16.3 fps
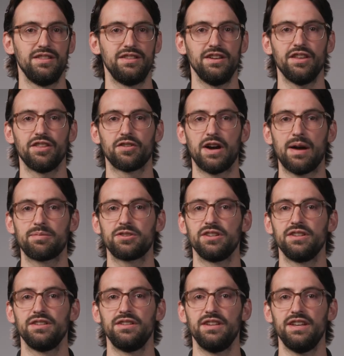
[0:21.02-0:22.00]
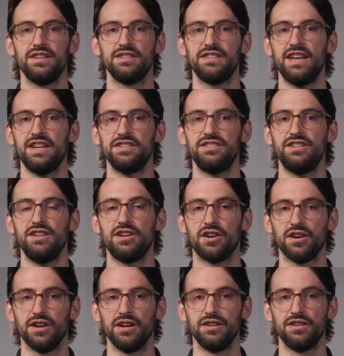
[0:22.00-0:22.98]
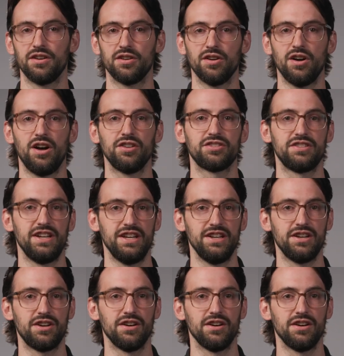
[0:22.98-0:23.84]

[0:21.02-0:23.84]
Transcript: The other option is AC current, or alternating